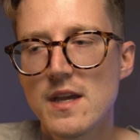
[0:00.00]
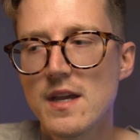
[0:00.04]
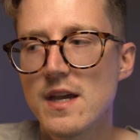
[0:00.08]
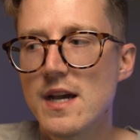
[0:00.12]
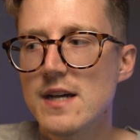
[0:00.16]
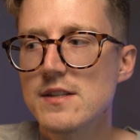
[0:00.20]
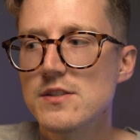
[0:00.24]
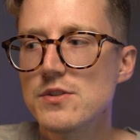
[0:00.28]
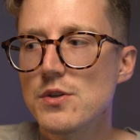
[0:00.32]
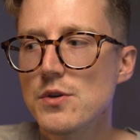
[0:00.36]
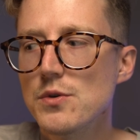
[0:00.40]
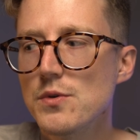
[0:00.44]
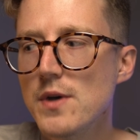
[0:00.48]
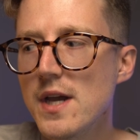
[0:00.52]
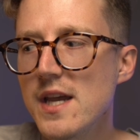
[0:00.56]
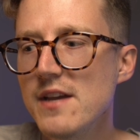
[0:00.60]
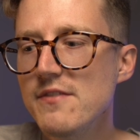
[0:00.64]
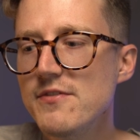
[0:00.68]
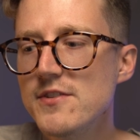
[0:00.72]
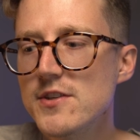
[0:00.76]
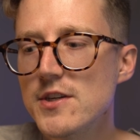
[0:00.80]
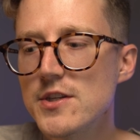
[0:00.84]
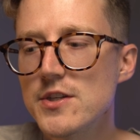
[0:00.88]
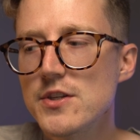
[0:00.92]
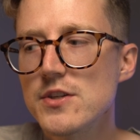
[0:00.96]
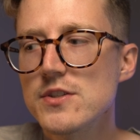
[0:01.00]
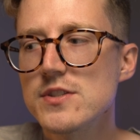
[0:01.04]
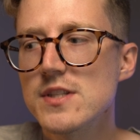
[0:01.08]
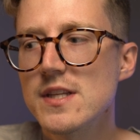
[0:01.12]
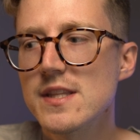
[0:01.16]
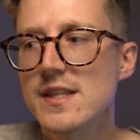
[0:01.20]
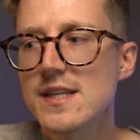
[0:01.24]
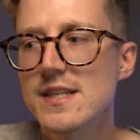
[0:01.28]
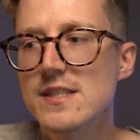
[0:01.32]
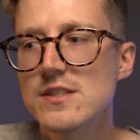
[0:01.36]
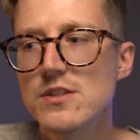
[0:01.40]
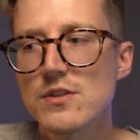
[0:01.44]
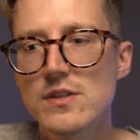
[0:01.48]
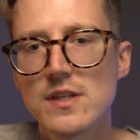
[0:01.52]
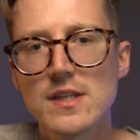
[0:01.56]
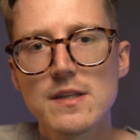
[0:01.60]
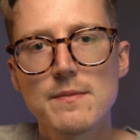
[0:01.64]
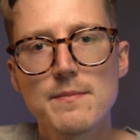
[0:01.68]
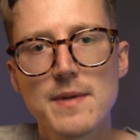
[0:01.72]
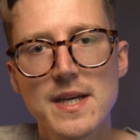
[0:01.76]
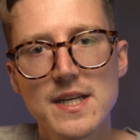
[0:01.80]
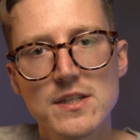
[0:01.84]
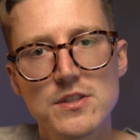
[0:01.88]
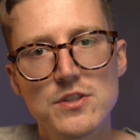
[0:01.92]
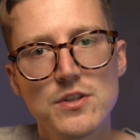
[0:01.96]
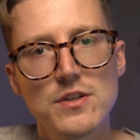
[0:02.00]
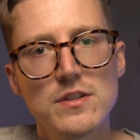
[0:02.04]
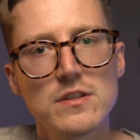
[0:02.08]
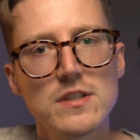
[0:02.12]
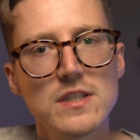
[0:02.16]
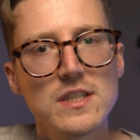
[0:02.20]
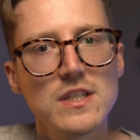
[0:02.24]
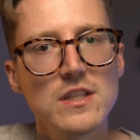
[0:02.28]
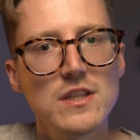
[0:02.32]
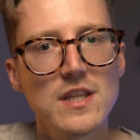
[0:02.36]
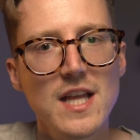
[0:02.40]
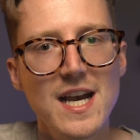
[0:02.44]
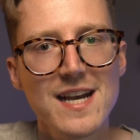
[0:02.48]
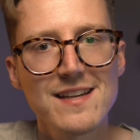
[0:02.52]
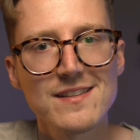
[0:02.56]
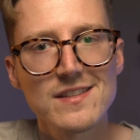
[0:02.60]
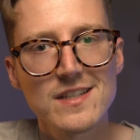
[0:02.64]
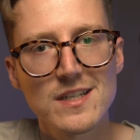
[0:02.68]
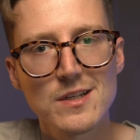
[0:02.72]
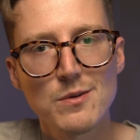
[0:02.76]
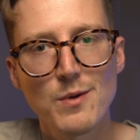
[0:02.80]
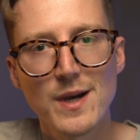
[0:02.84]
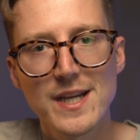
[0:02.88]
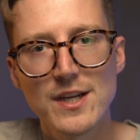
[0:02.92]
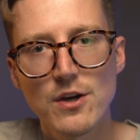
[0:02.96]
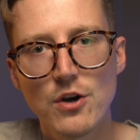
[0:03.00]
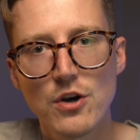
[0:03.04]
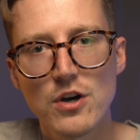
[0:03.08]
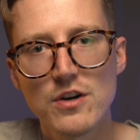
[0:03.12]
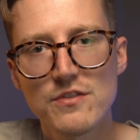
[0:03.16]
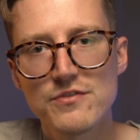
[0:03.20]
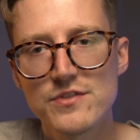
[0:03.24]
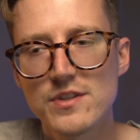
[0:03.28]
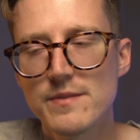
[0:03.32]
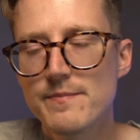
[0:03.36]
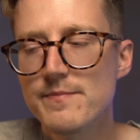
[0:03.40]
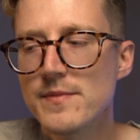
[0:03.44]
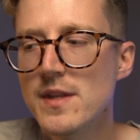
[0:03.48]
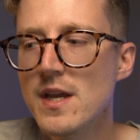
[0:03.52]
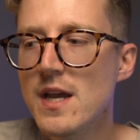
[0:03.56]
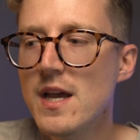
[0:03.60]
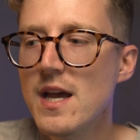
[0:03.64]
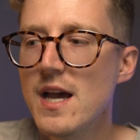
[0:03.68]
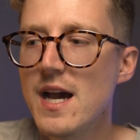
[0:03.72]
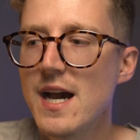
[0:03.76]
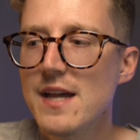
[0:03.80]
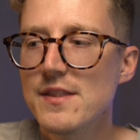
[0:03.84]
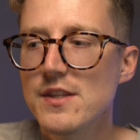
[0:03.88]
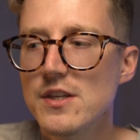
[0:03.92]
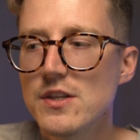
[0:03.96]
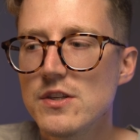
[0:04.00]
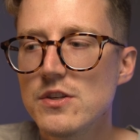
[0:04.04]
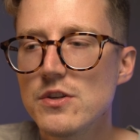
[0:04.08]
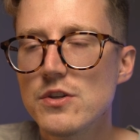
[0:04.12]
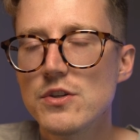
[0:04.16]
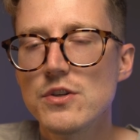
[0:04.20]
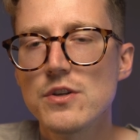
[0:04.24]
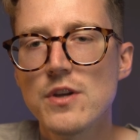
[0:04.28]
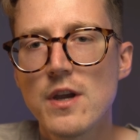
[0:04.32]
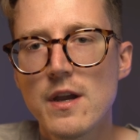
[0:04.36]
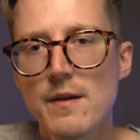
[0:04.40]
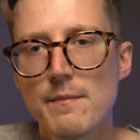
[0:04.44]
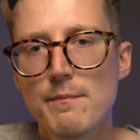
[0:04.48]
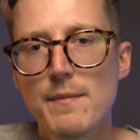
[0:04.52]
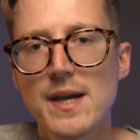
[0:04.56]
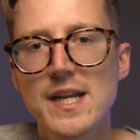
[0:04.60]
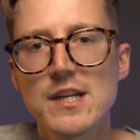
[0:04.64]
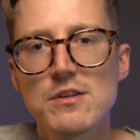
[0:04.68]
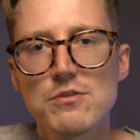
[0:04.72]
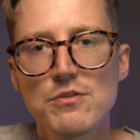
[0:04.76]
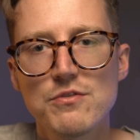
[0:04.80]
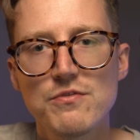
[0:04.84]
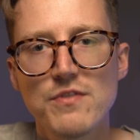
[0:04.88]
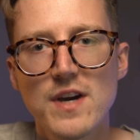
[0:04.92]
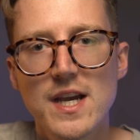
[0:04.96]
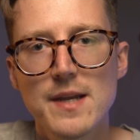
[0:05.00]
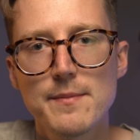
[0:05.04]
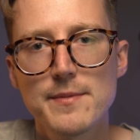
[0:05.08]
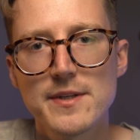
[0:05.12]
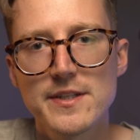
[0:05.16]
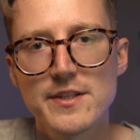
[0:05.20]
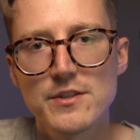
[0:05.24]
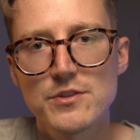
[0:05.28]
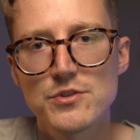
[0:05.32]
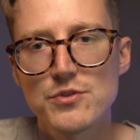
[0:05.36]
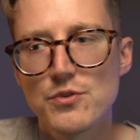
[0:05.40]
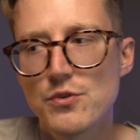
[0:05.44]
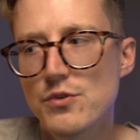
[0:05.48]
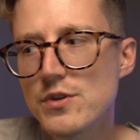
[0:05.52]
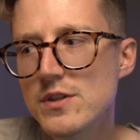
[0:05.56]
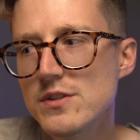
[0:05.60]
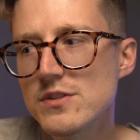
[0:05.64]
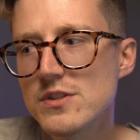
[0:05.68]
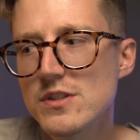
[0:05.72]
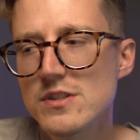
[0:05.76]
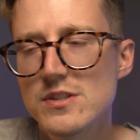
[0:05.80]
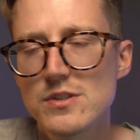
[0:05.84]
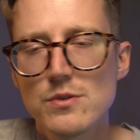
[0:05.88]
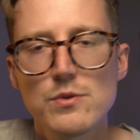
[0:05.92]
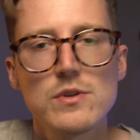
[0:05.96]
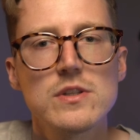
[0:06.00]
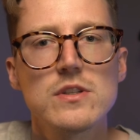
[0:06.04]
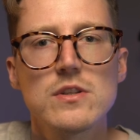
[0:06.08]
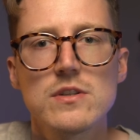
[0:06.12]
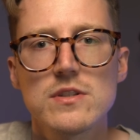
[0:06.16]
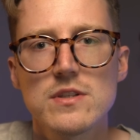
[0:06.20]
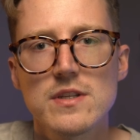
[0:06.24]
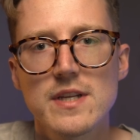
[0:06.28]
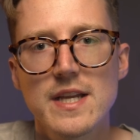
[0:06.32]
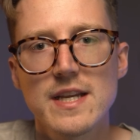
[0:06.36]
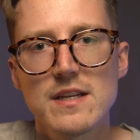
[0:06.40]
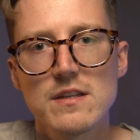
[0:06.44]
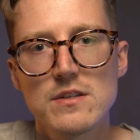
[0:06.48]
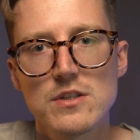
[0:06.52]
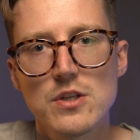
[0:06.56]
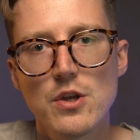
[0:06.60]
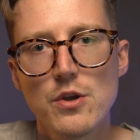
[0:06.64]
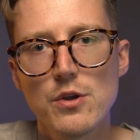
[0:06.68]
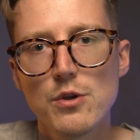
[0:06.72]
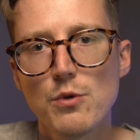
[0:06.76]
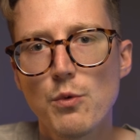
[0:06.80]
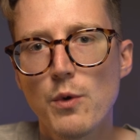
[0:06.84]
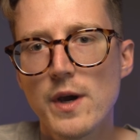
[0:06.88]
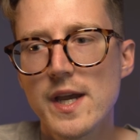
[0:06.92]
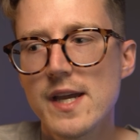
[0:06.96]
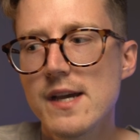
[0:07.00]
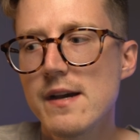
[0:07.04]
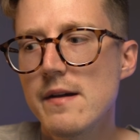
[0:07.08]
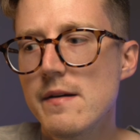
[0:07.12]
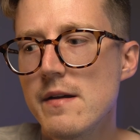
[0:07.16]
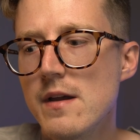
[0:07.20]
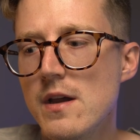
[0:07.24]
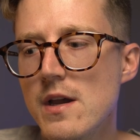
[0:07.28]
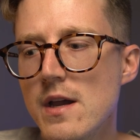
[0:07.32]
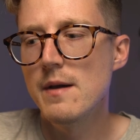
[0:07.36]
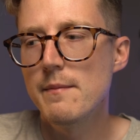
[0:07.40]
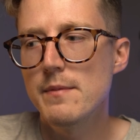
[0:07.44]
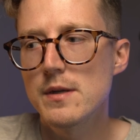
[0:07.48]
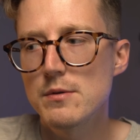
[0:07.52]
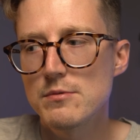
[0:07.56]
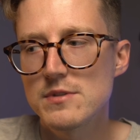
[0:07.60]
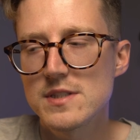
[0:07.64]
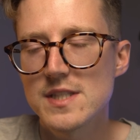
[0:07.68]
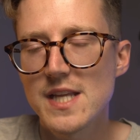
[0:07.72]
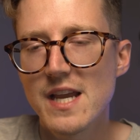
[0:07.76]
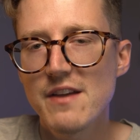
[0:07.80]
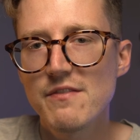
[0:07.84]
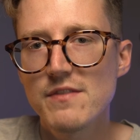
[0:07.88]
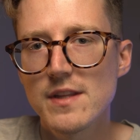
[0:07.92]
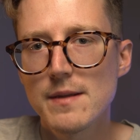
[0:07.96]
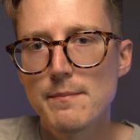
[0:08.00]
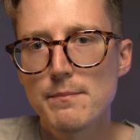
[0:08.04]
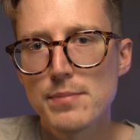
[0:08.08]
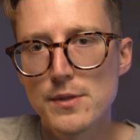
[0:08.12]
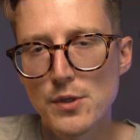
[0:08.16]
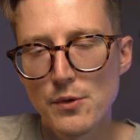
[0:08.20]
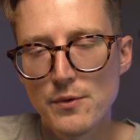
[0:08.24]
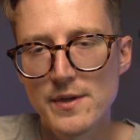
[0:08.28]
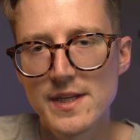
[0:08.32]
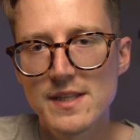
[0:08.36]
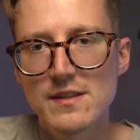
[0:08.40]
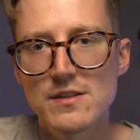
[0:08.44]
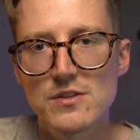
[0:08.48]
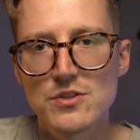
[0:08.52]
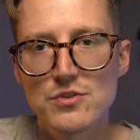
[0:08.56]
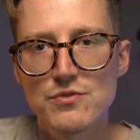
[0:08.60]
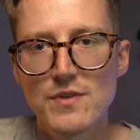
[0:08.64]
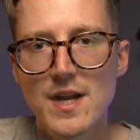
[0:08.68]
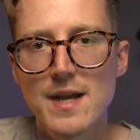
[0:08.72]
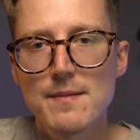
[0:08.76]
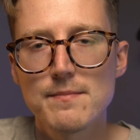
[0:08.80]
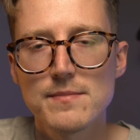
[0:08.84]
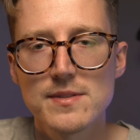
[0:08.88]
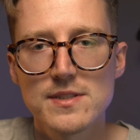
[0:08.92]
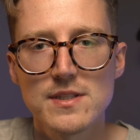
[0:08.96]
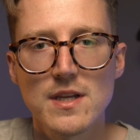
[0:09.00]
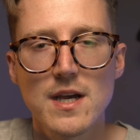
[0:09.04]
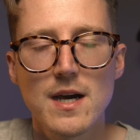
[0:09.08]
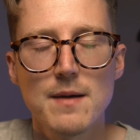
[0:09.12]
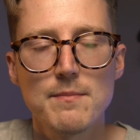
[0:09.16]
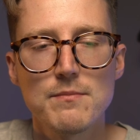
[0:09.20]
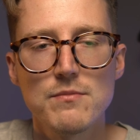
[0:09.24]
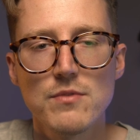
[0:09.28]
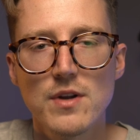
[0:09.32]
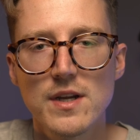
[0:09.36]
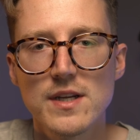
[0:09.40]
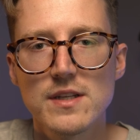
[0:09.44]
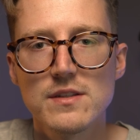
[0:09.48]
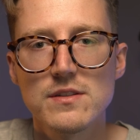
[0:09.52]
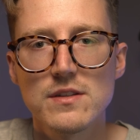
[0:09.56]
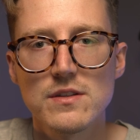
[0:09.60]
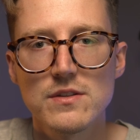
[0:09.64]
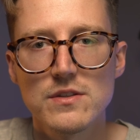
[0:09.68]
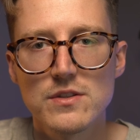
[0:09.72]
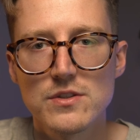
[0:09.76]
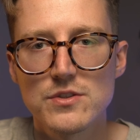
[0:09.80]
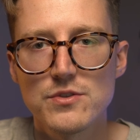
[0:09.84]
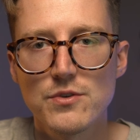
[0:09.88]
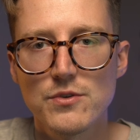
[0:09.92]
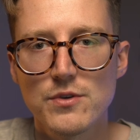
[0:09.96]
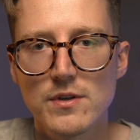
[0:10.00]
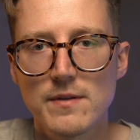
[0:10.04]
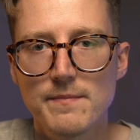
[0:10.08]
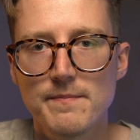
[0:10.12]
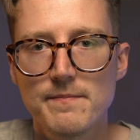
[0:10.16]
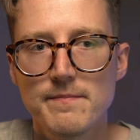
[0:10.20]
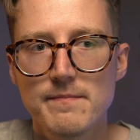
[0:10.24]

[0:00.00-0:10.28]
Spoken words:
And so if you're using these, you need to make sure that you land it quite often and that you microfiber your drone just so it doesn't get too wet. But it was definitely blowing the drips up around the drone.